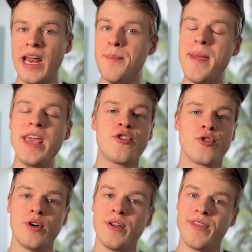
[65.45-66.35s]
and make
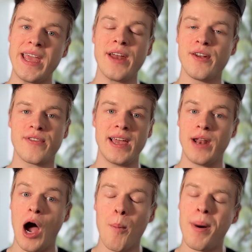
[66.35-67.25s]
sure they
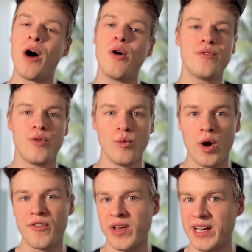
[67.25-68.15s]
understand how powerful
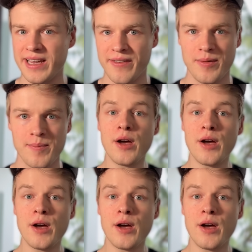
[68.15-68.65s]
voice AI is.